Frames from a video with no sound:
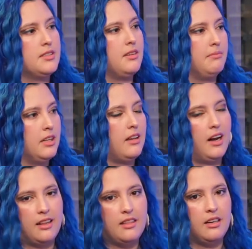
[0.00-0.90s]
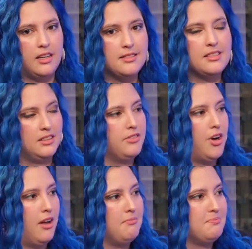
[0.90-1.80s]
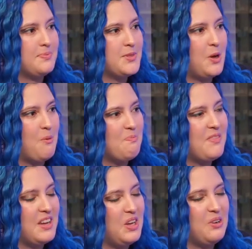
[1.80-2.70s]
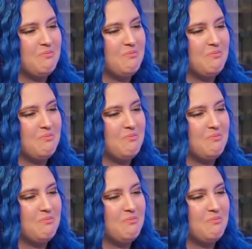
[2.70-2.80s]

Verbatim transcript: is something that I think needs to live on. So awesome. thank you.